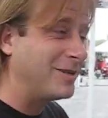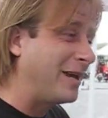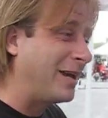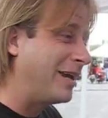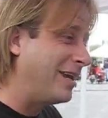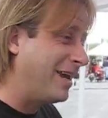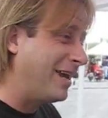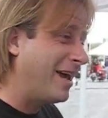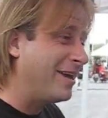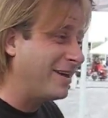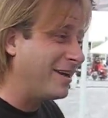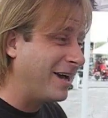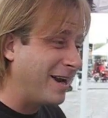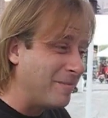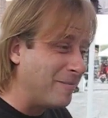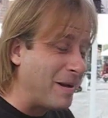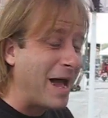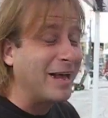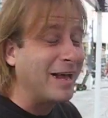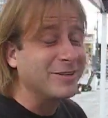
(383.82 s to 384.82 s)
like, yeah, you
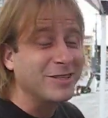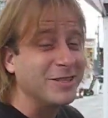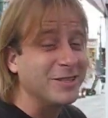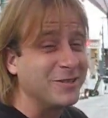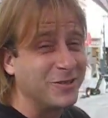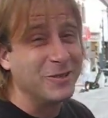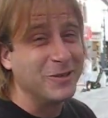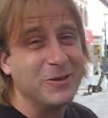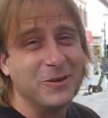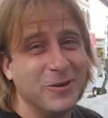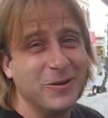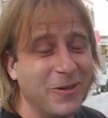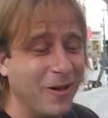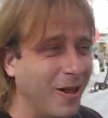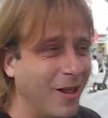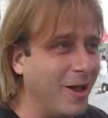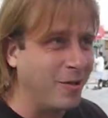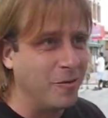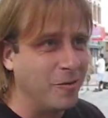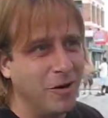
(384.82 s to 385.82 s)
got to mask it too. And
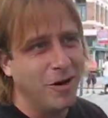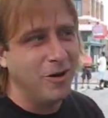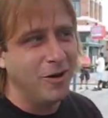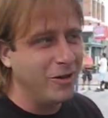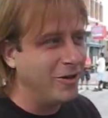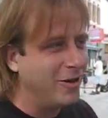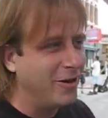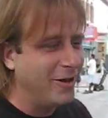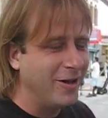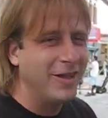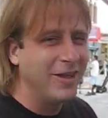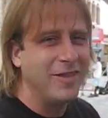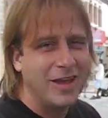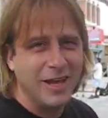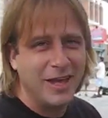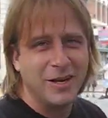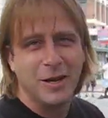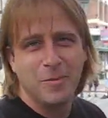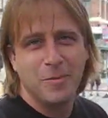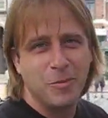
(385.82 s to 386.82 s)
they're like, well, you know, and
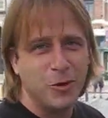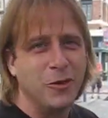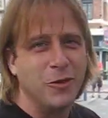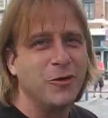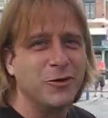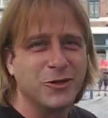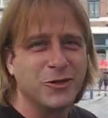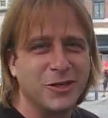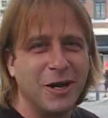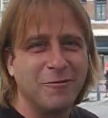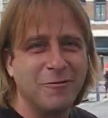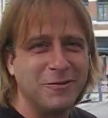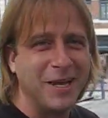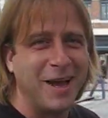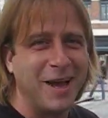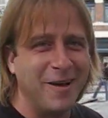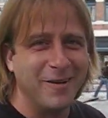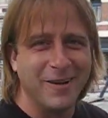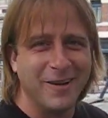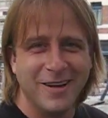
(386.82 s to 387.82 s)
they end up putting their stuff
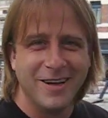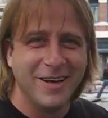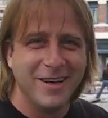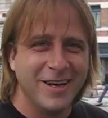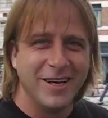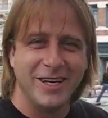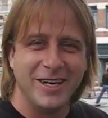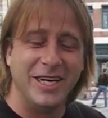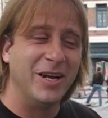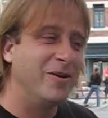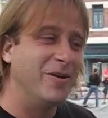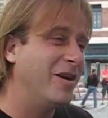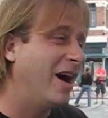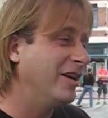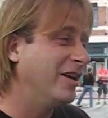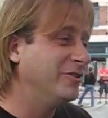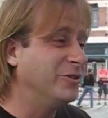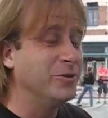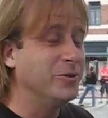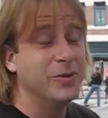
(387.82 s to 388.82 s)
down, you know,
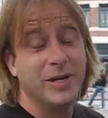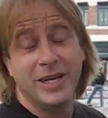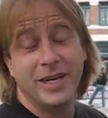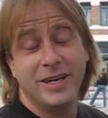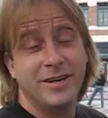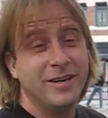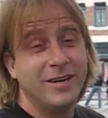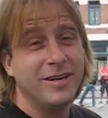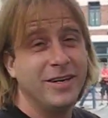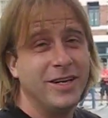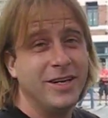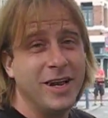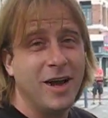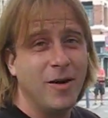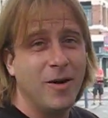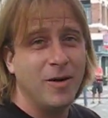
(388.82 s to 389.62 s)
not doing it, you know.